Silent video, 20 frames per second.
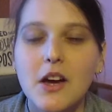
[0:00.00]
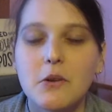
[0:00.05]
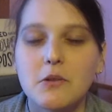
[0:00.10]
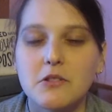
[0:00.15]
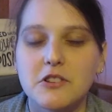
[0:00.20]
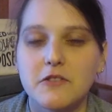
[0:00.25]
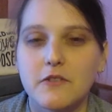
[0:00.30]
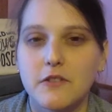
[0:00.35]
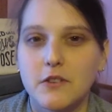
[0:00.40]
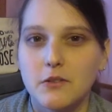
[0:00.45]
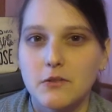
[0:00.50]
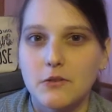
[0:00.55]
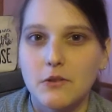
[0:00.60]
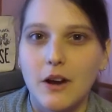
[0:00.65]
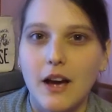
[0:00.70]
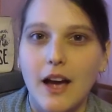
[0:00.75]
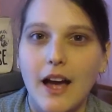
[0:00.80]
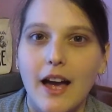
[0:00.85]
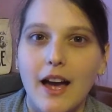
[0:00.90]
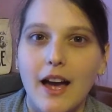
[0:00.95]
which if
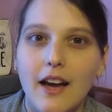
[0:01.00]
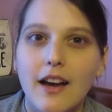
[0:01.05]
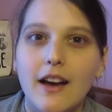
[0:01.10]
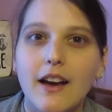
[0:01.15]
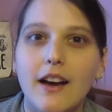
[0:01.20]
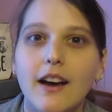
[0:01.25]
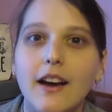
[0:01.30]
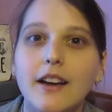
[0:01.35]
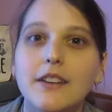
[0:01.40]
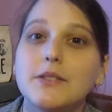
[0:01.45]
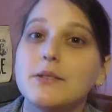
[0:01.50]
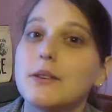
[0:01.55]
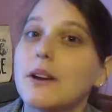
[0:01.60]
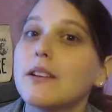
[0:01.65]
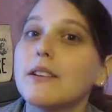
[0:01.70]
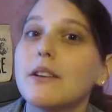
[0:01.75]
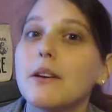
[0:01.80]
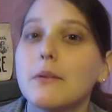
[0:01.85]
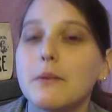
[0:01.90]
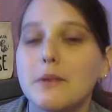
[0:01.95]
you uh, do
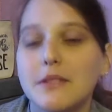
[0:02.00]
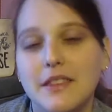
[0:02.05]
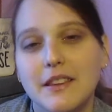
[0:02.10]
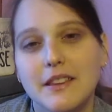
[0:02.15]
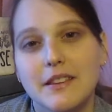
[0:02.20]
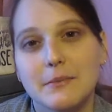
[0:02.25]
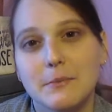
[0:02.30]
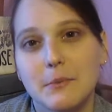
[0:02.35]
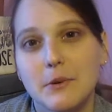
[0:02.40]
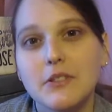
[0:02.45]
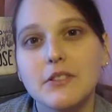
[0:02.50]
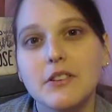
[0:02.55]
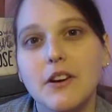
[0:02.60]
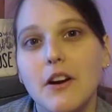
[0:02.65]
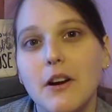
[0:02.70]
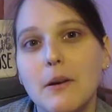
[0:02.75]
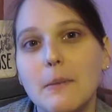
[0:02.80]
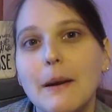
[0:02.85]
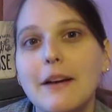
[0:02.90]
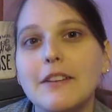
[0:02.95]
not know what these books
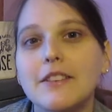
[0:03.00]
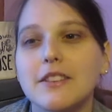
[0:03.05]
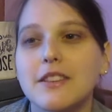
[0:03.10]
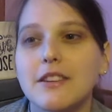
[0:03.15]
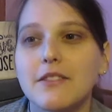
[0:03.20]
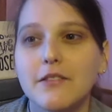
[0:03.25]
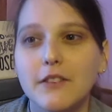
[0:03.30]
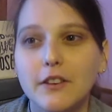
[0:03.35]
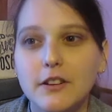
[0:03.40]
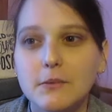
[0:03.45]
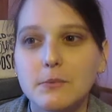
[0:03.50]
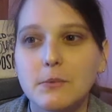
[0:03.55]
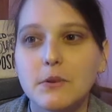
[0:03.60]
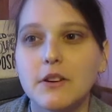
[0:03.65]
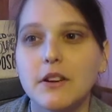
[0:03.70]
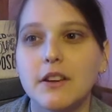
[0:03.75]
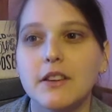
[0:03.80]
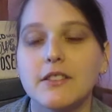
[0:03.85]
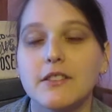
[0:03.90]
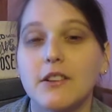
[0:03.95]
are about, the first
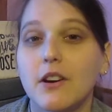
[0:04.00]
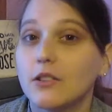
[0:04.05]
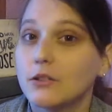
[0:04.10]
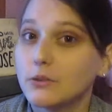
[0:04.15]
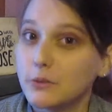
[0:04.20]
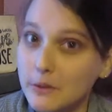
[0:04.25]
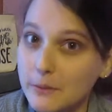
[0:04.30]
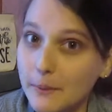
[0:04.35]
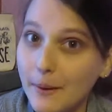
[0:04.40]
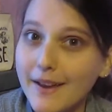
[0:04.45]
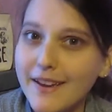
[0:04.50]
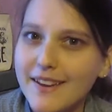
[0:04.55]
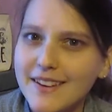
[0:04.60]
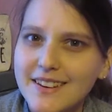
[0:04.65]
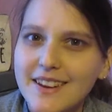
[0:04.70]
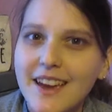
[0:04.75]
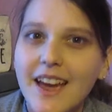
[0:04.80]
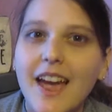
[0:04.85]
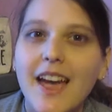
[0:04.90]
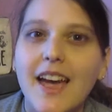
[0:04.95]
book is called
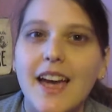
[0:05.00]
Reawakened,